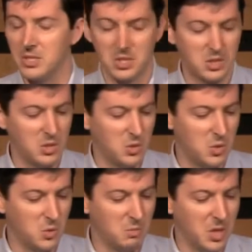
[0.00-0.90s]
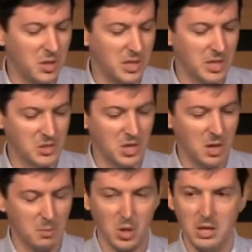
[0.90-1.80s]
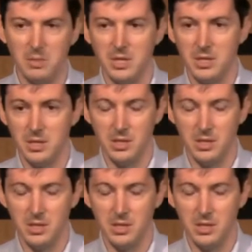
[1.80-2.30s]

62 million as an upper limit